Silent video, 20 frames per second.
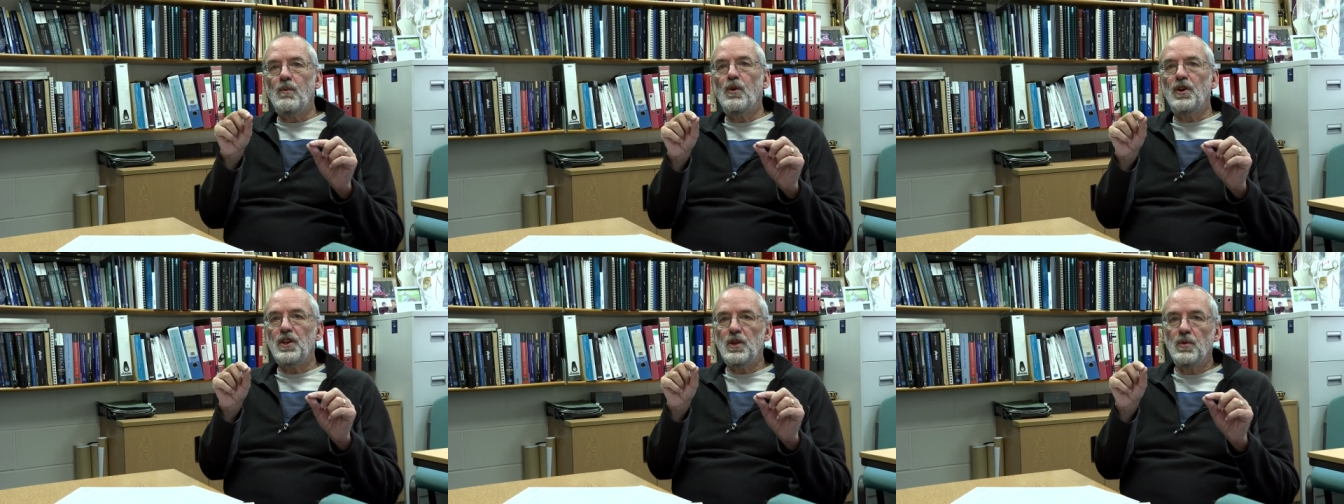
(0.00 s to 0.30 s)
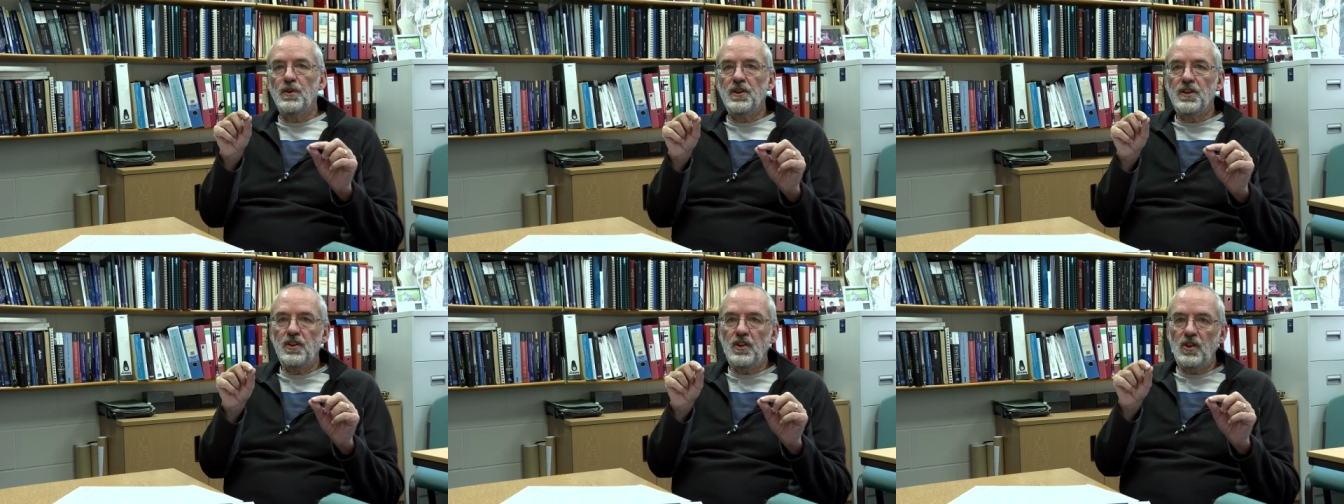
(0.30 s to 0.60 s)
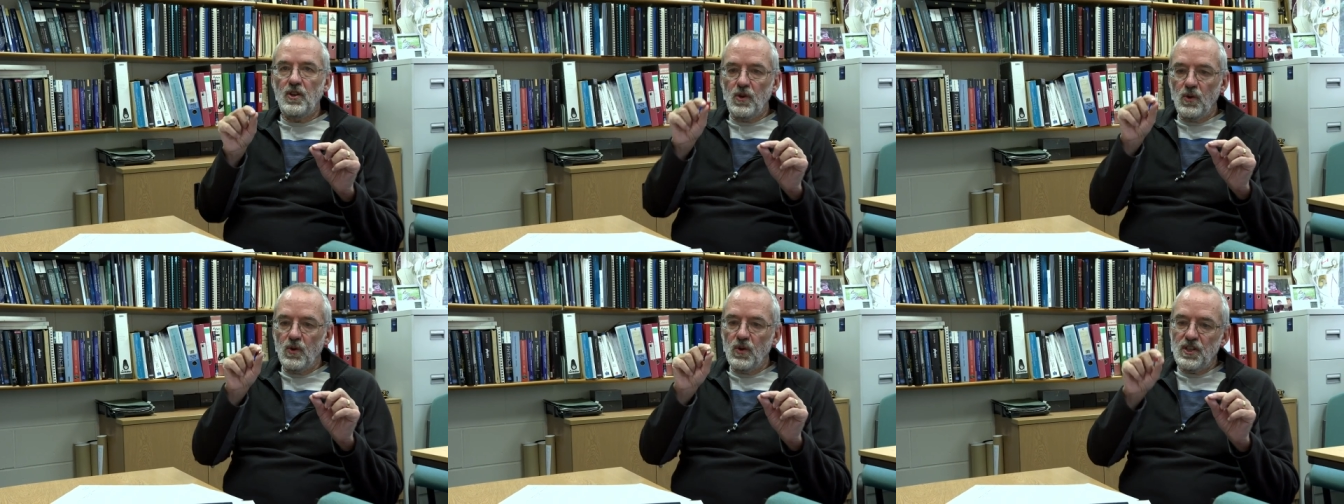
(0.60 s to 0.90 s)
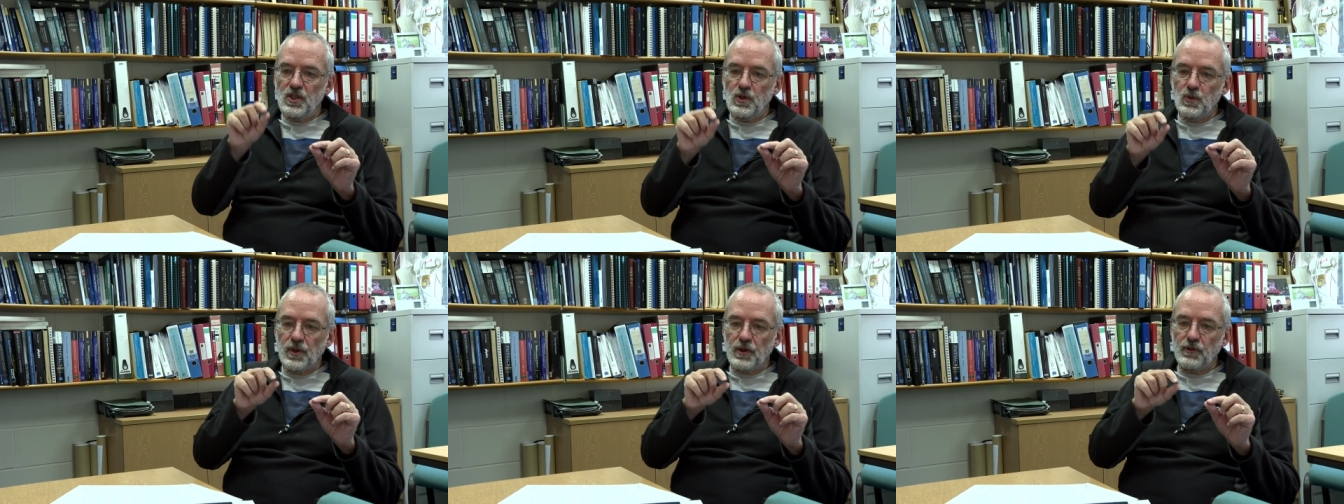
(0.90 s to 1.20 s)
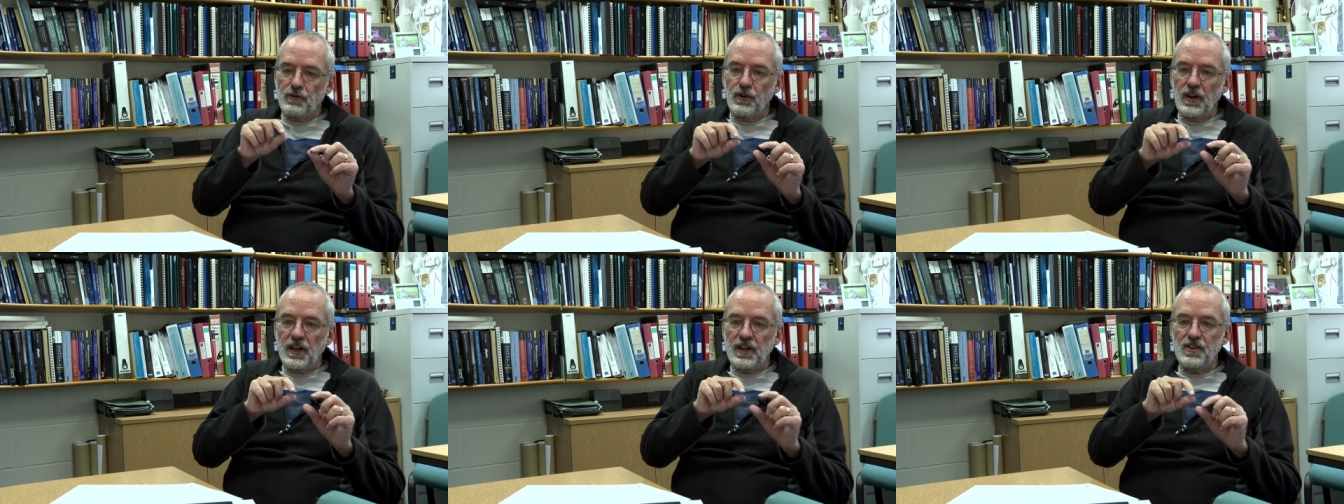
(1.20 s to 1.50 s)
what you want to do is you want
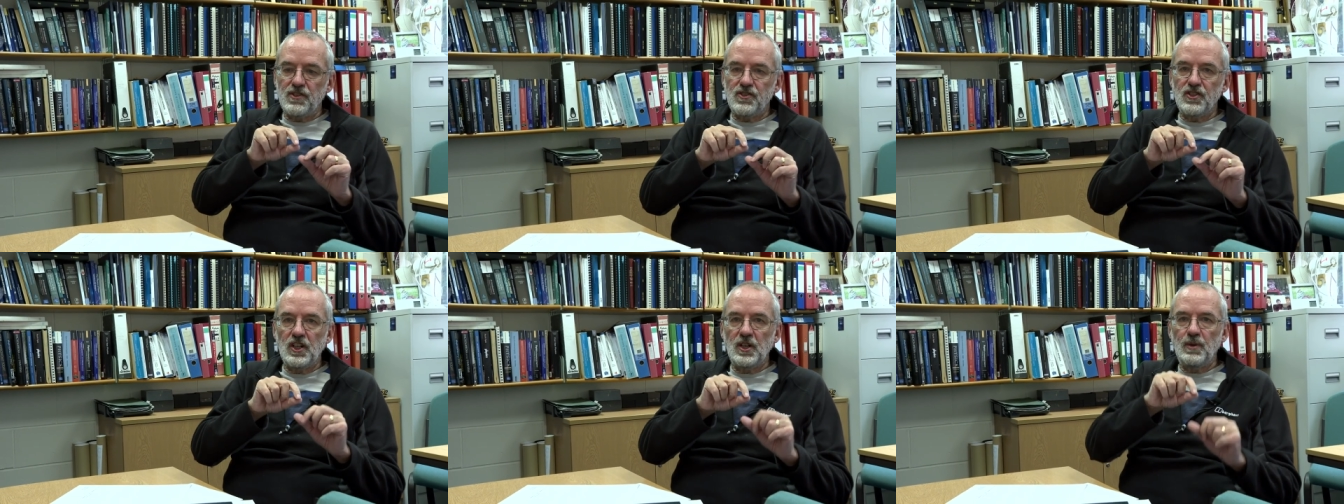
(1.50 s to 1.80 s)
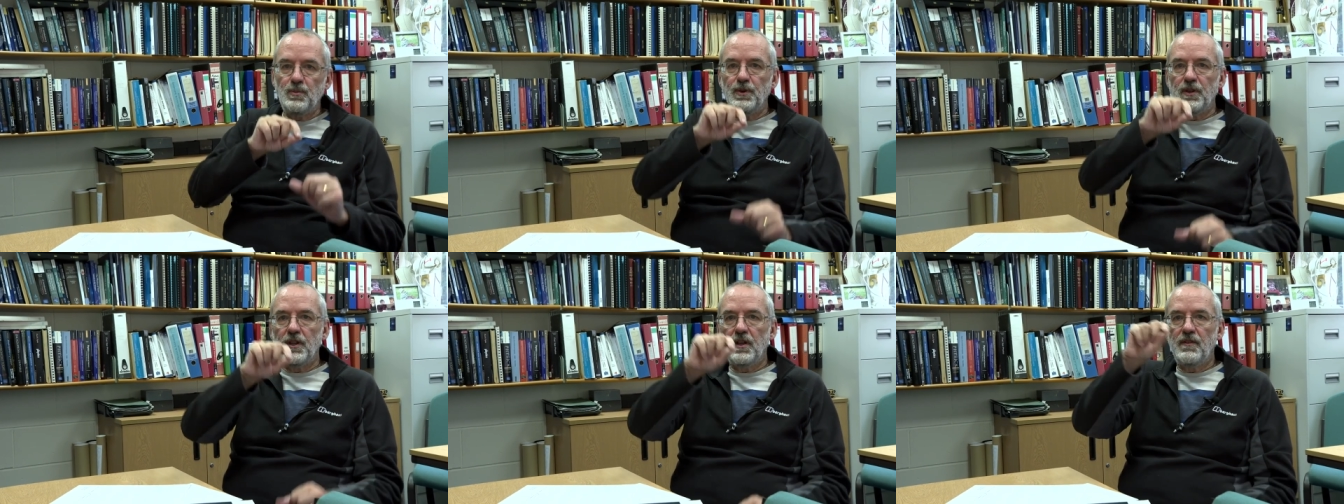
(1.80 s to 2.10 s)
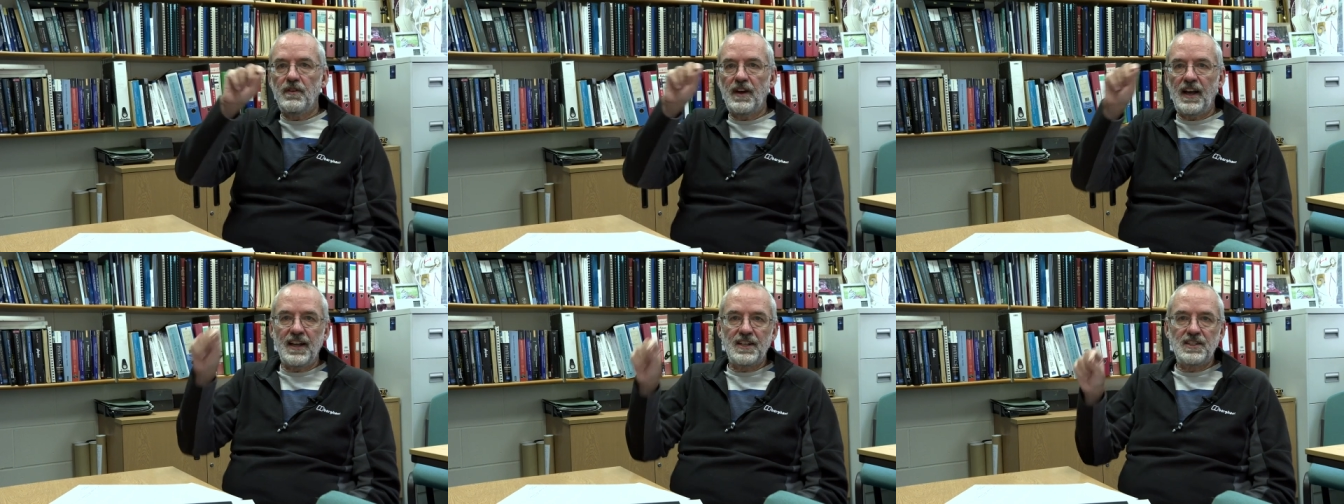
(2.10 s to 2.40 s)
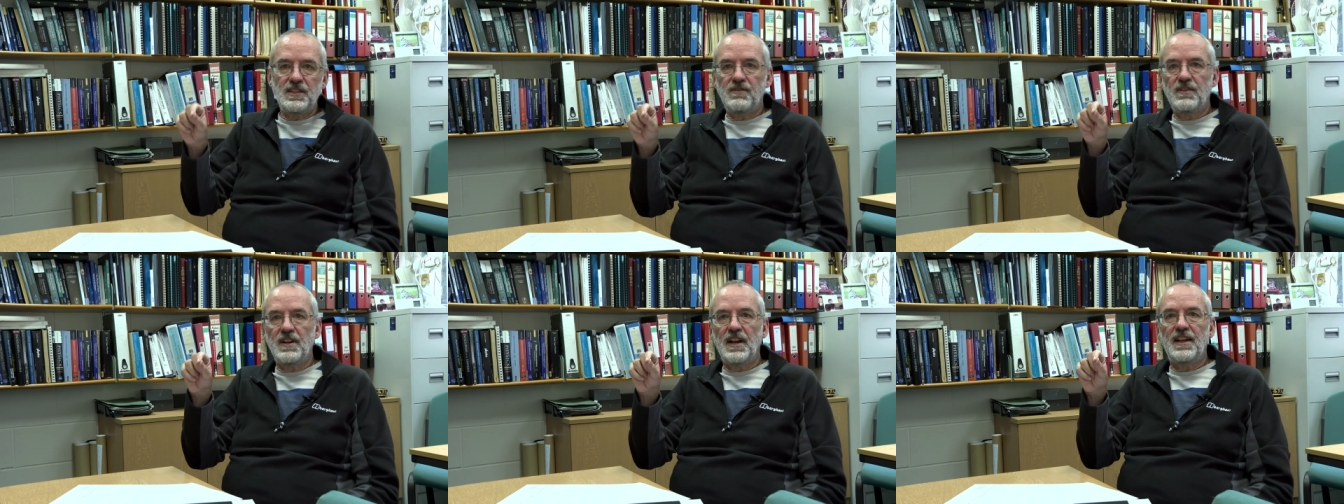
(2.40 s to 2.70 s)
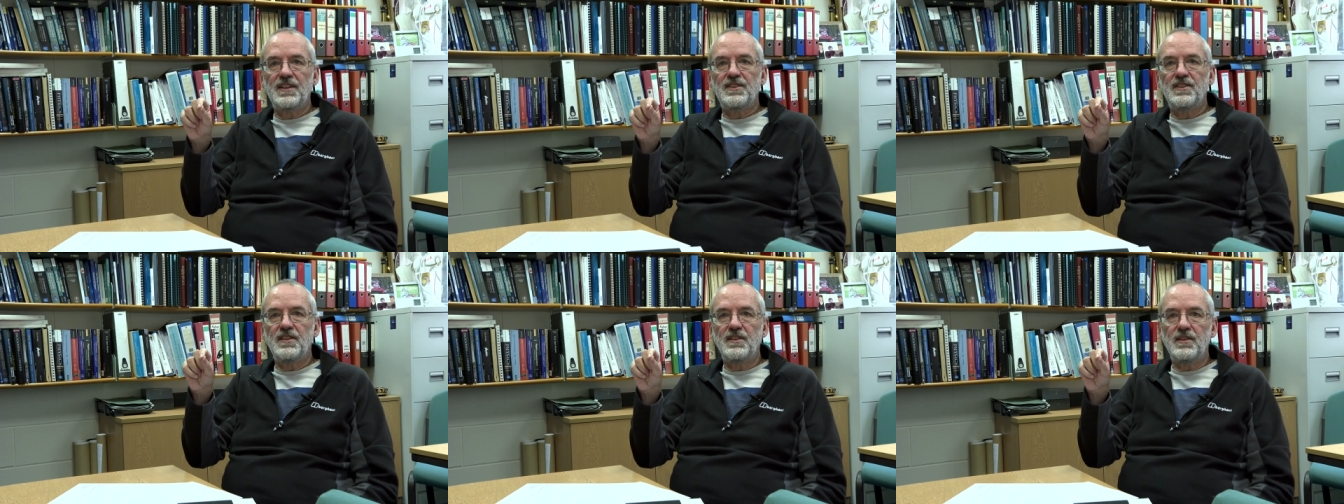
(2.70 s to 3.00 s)
to find a sample of active
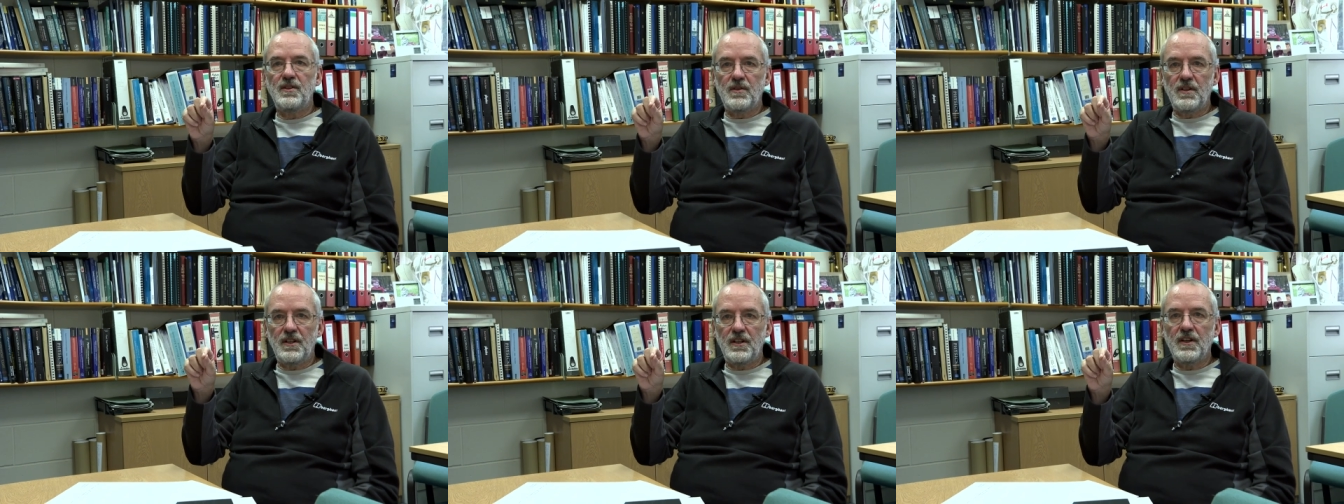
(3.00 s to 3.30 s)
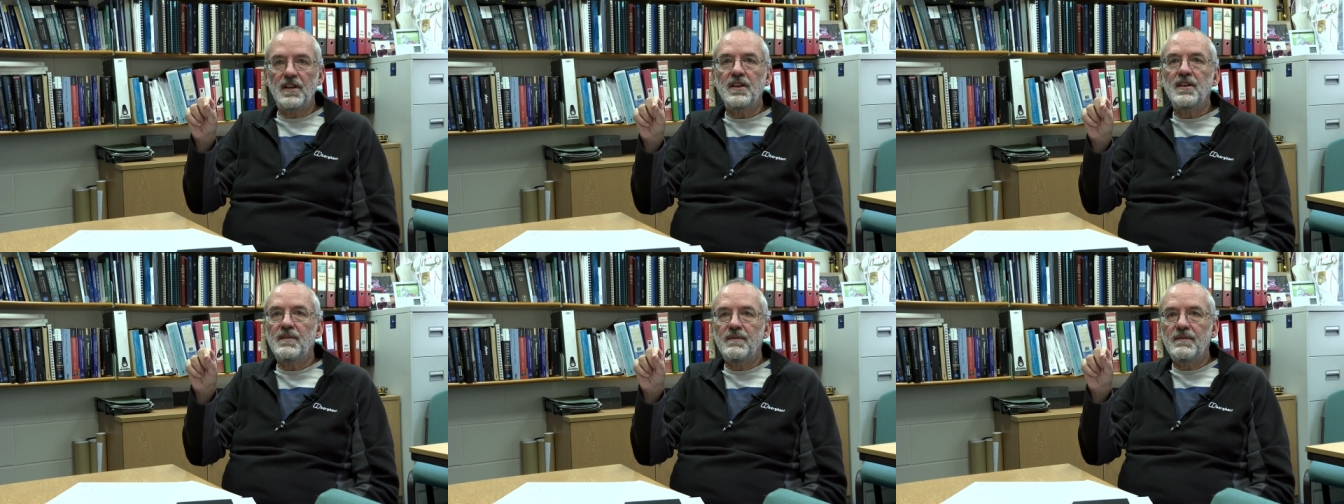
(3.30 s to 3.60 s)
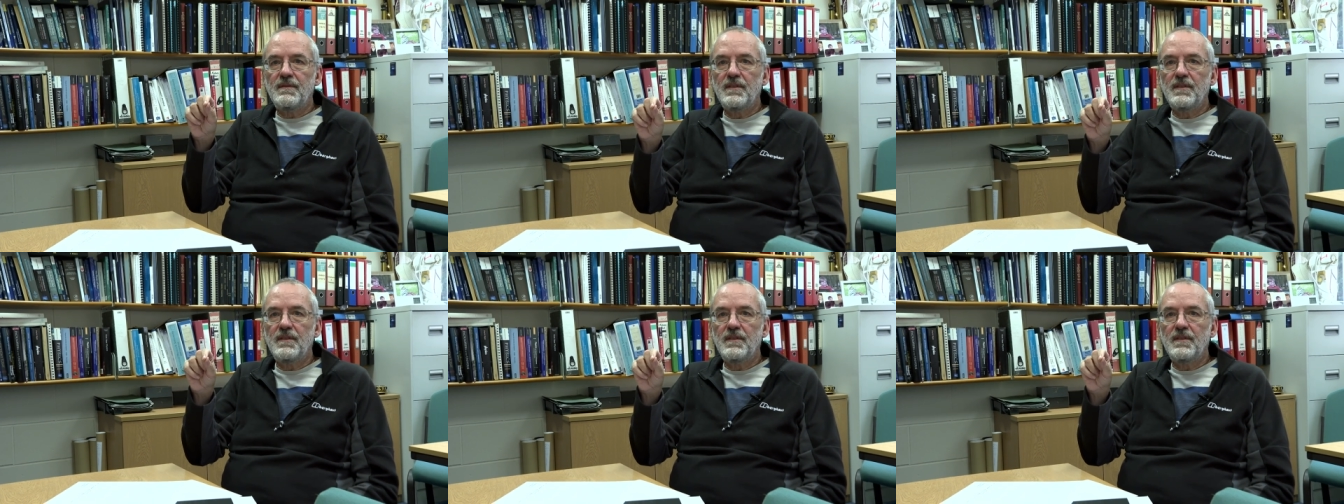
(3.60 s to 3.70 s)
galactic nuclei,